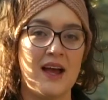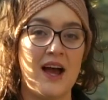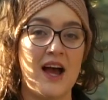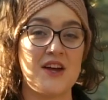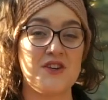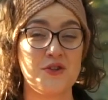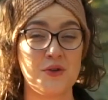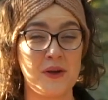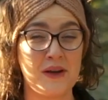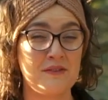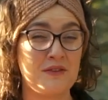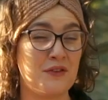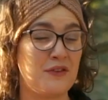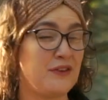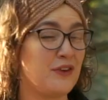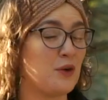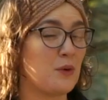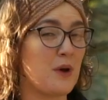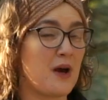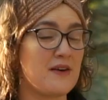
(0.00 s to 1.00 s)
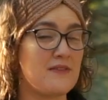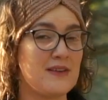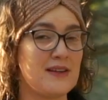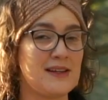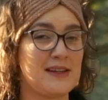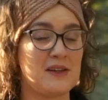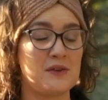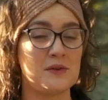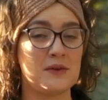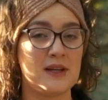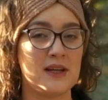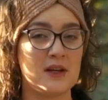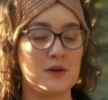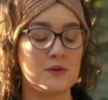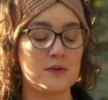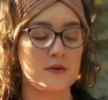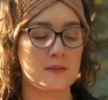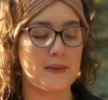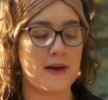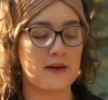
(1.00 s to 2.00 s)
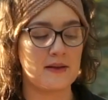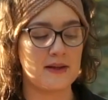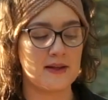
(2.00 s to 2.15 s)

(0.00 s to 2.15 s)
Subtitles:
I do have a few other little niggles about